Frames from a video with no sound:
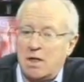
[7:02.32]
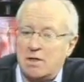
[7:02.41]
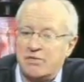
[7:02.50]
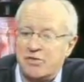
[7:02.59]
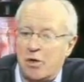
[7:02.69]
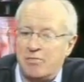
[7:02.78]

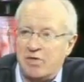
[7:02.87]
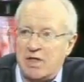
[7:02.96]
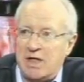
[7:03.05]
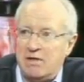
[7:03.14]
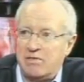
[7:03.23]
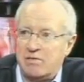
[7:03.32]
stopped to
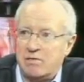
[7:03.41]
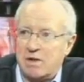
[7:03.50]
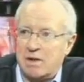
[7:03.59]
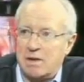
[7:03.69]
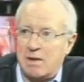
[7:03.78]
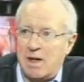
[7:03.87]
eat,
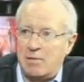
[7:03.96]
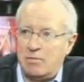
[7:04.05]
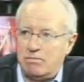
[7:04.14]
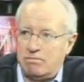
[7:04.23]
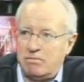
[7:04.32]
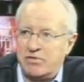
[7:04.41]
I
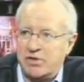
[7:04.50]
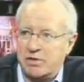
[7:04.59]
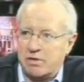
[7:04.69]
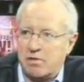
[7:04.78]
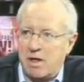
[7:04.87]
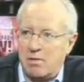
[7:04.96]
would sit on
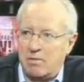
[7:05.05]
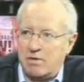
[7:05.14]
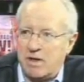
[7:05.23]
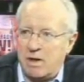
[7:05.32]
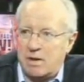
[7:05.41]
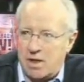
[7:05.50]
the ground with
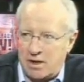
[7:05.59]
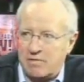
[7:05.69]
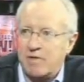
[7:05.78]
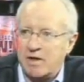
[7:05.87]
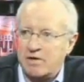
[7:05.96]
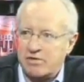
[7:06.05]
the Al-Qaeda
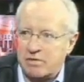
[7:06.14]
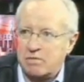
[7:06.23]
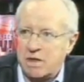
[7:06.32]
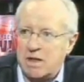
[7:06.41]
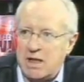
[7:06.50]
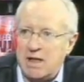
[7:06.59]
fighters
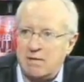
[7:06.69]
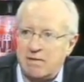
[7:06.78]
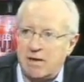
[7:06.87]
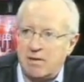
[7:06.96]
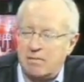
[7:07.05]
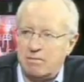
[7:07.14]
and eat,
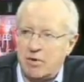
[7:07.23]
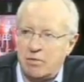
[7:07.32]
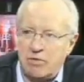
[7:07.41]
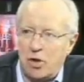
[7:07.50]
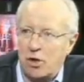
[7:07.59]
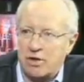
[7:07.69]
you know,
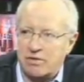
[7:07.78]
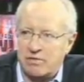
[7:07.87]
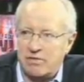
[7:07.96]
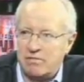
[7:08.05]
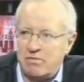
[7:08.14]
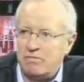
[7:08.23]
yogurt
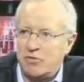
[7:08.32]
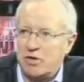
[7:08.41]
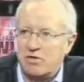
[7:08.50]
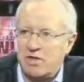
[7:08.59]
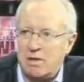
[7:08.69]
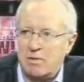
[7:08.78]
and
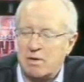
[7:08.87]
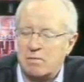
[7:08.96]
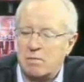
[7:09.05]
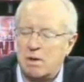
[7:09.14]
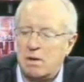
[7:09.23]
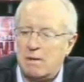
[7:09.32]
drink tea with
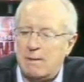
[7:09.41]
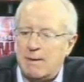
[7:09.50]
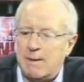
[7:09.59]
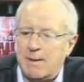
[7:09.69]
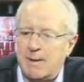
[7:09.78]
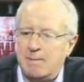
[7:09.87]
them.
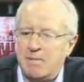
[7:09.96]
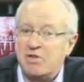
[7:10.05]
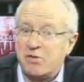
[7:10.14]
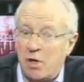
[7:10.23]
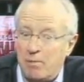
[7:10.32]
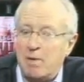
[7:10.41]

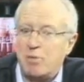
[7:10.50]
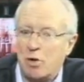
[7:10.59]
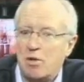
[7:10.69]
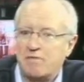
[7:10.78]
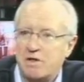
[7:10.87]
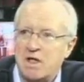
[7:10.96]
He
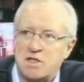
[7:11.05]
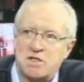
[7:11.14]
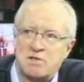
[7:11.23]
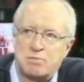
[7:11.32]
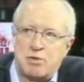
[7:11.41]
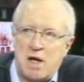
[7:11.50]
broke off occasionally
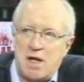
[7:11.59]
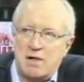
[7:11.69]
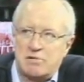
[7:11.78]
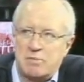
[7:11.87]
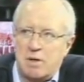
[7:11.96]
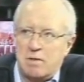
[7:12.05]
to pray
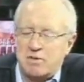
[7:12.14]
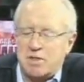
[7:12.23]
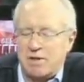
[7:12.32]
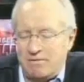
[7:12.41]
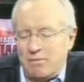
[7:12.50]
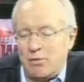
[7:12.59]
as well, which I,
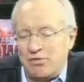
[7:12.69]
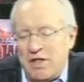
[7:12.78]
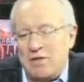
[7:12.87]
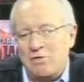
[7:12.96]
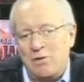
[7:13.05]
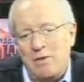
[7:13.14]
of course,
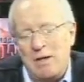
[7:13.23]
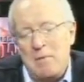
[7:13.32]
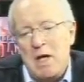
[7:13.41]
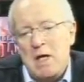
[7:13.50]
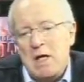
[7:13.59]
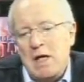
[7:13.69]
didn't do with
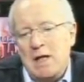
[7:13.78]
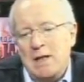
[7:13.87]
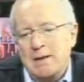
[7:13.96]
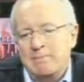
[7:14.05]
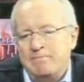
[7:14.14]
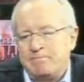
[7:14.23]

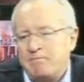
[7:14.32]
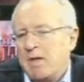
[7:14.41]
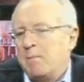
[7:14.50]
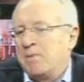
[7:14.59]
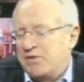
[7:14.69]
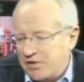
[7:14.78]
him.
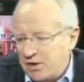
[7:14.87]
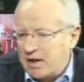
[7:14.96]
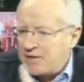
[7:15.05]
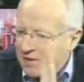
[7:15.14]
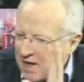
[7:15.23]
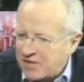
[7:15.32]
But
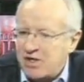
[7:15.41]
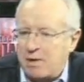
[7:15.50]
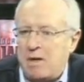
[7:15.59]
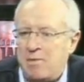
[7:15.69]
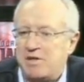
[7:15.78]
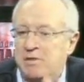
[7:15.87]
certainly the next
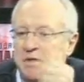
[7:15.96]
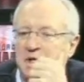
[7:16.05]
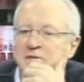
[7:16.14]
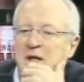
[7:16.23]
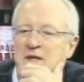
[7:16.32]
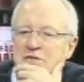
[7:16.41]
time I met him in
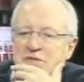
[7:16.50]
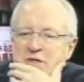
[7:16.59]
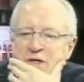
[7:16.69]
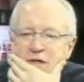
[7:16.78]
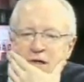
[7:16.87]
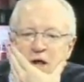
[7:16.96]
Afghanistan,